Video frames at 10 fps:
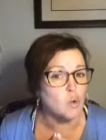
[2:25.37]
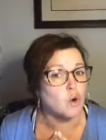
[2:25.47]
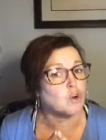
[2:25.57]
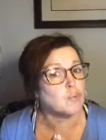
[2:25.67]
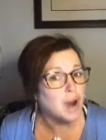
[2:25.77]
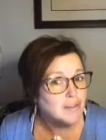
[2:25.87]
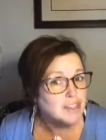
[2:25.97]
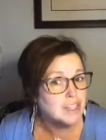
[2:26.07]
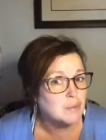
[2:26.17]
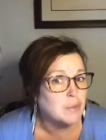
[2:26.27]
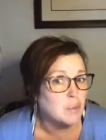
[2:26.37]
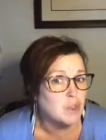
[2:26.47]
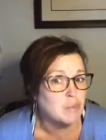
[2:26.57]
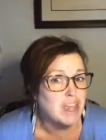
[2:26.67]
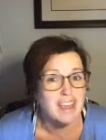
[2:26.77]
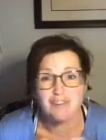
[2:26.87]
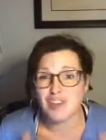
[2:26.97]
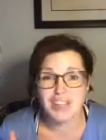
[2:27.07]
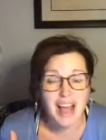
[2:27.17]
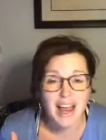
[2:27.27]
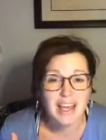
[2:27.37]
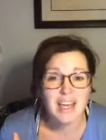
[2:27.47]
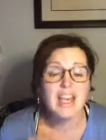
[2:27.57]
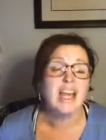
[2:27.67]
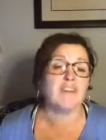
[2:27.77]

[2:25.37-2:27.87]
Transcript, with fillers: to order privately with me if you'd like,